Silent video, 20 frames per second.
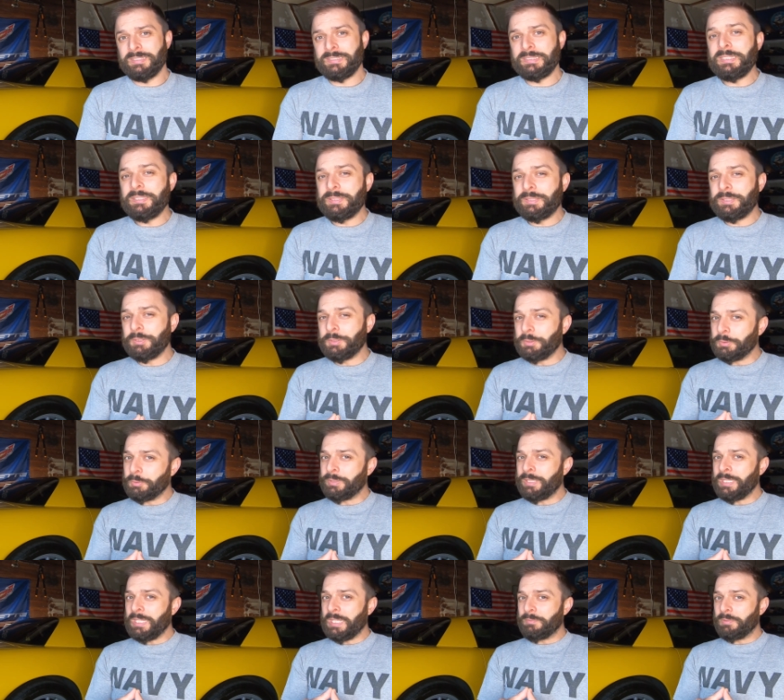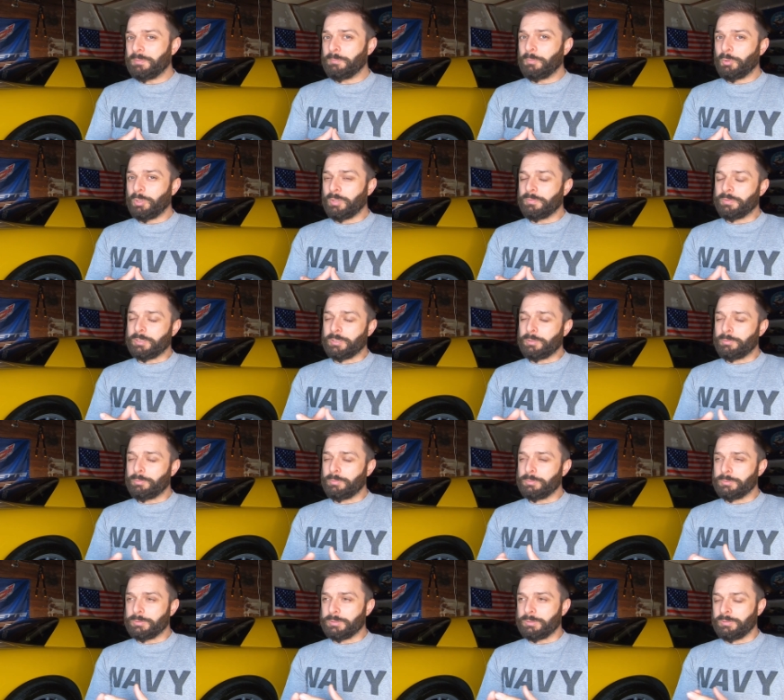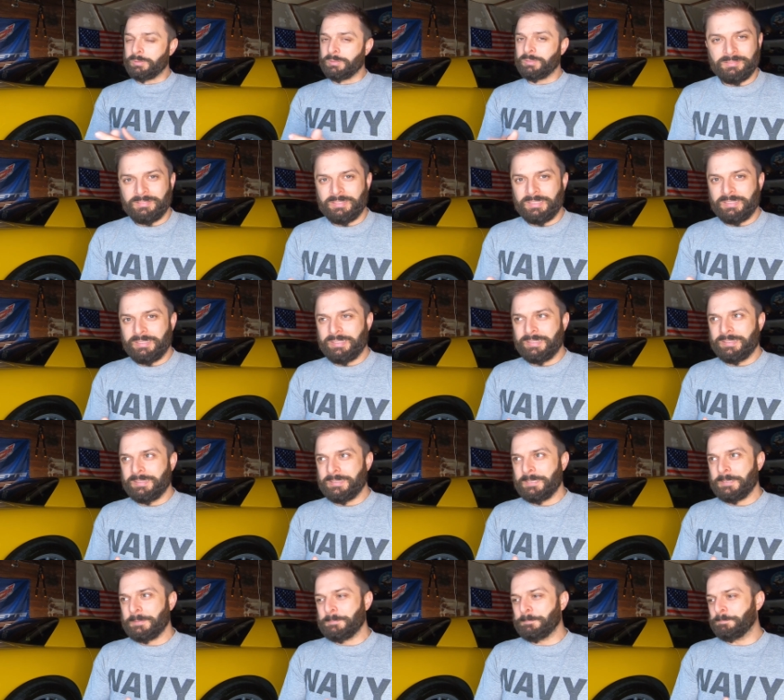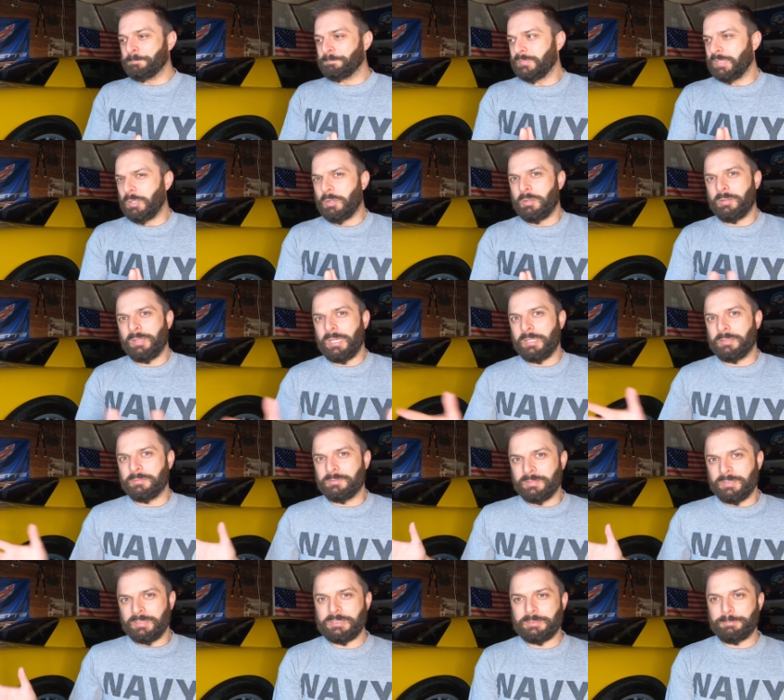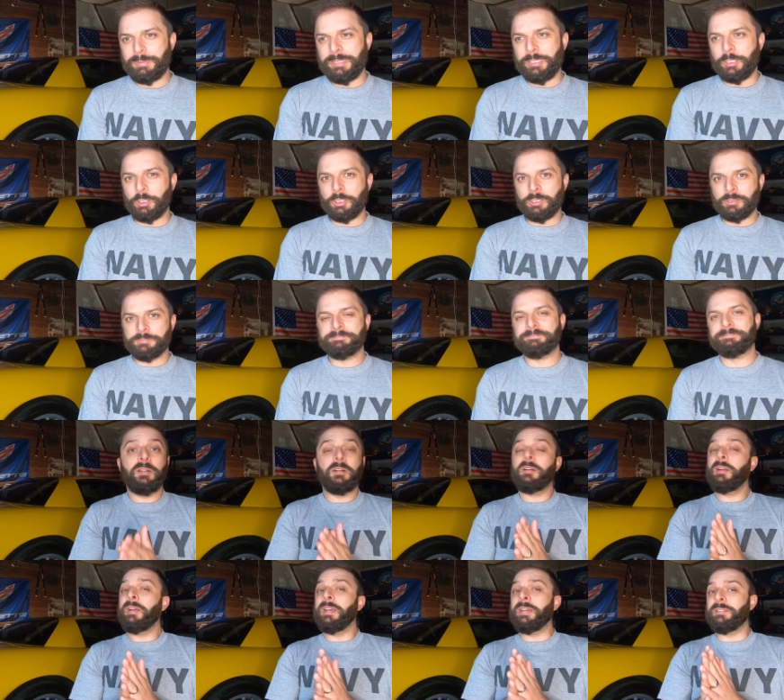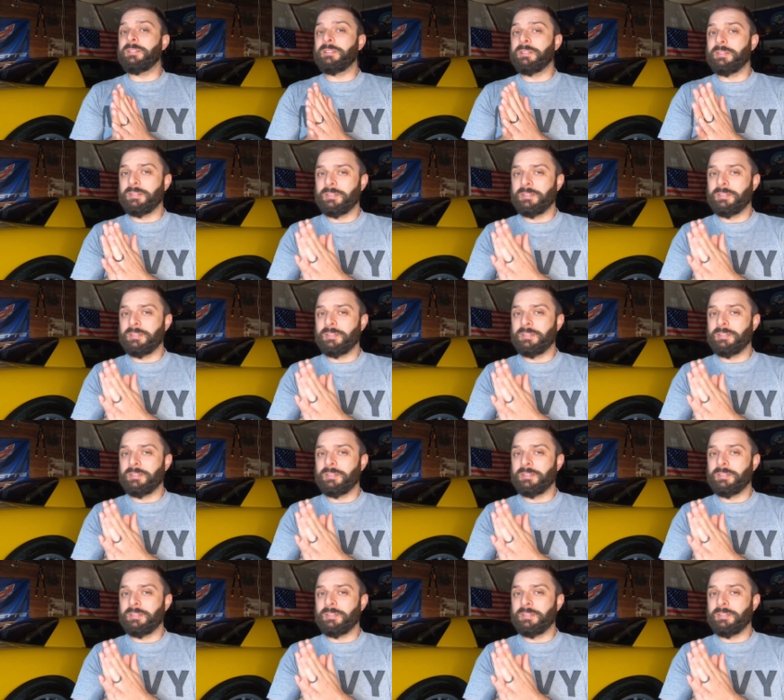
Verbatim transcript: C2, you can give it more of a cruiser than a um, all-out speeder. All right,